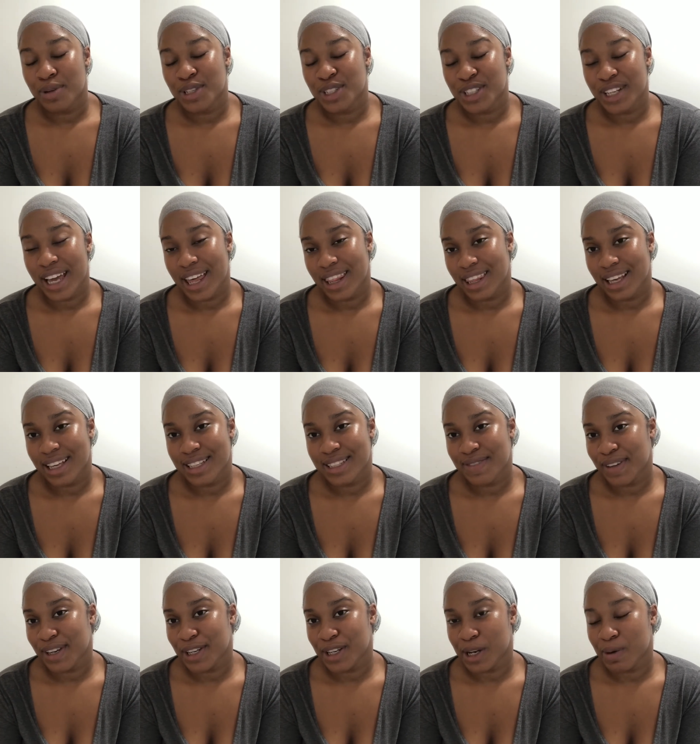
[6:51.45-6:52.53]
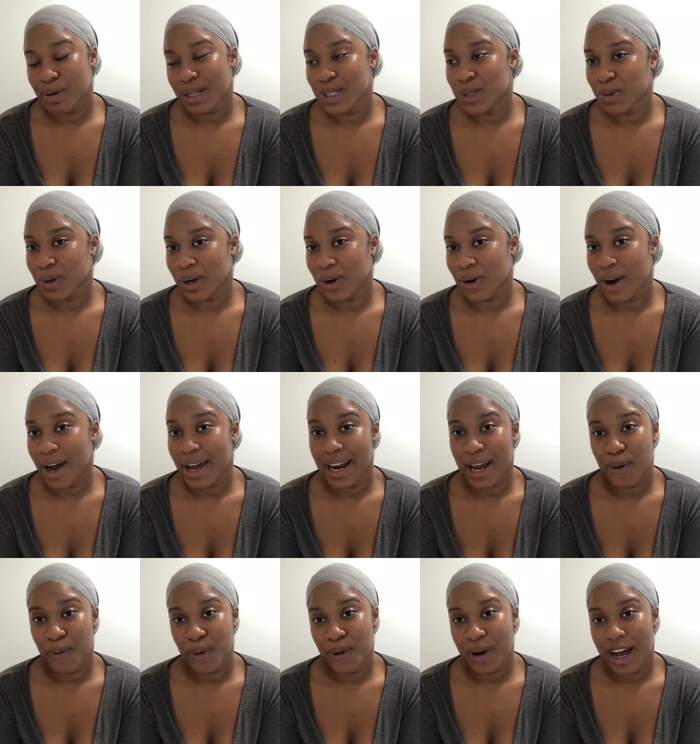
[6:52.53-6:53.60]
share this video as well and I
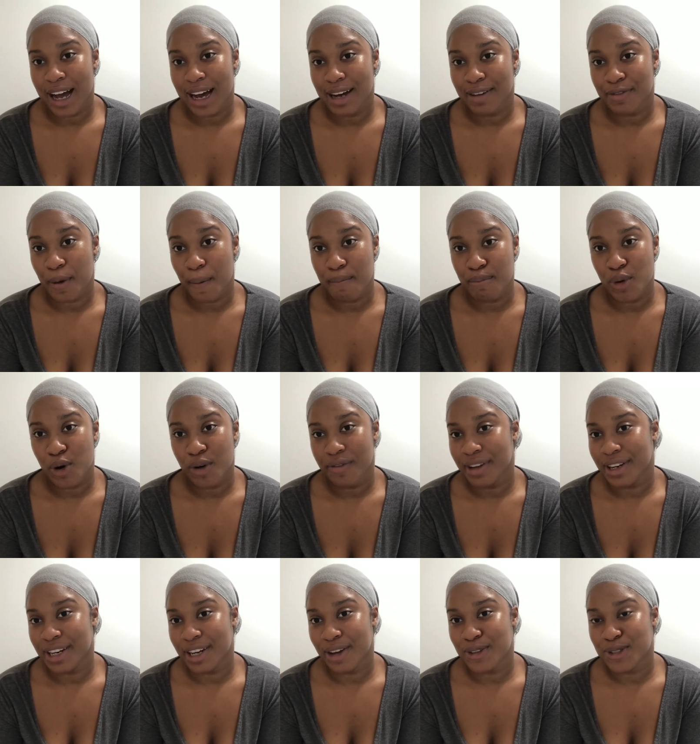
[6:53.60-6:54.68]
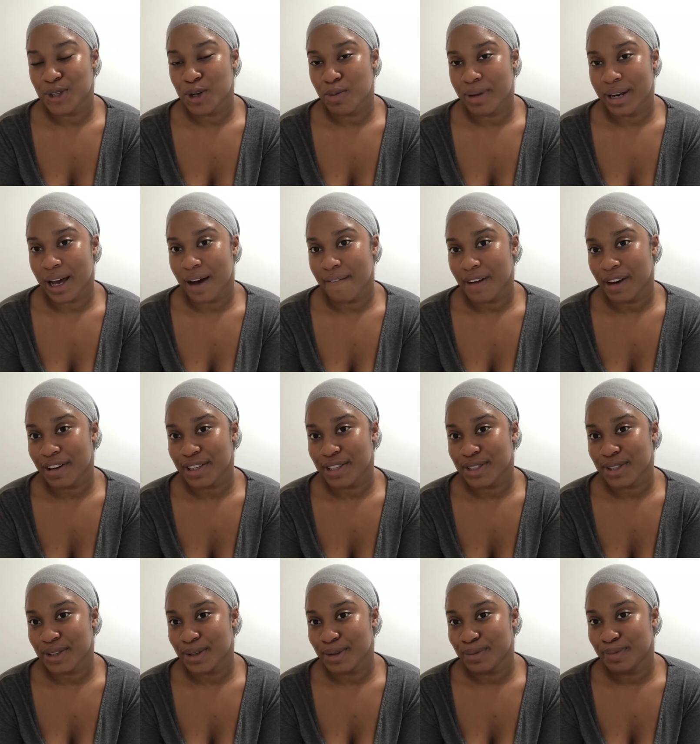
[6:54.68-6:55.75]
will have more videos coming out very
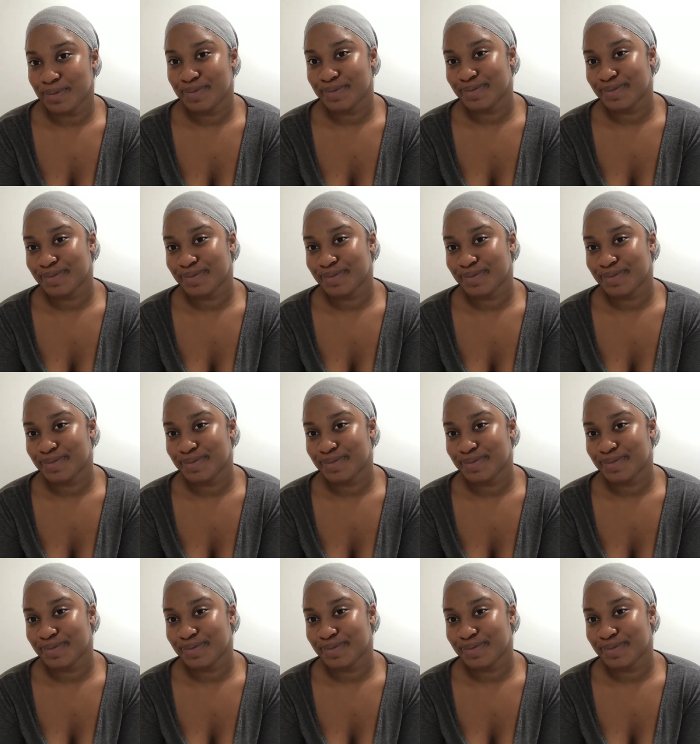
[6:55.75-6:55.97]
soon.